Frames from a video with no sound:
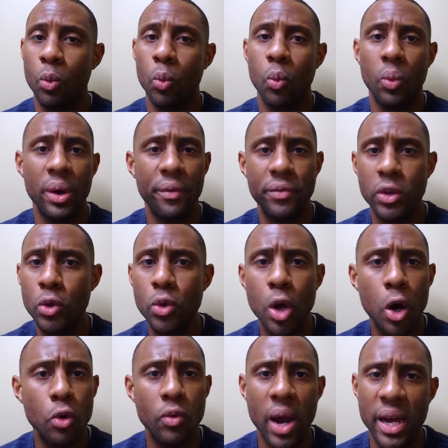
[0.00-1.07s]
If you
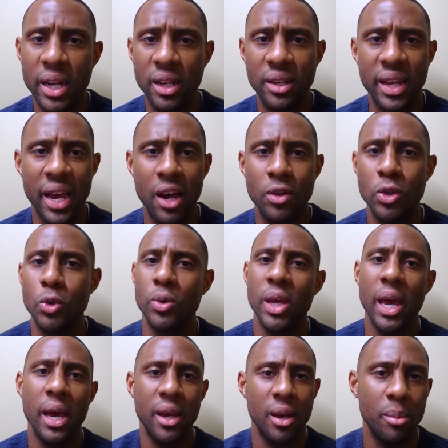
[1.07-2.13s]
don't write it down, you
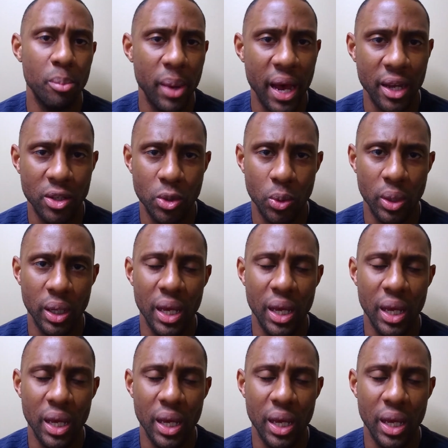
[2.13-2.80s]
can't come back to it.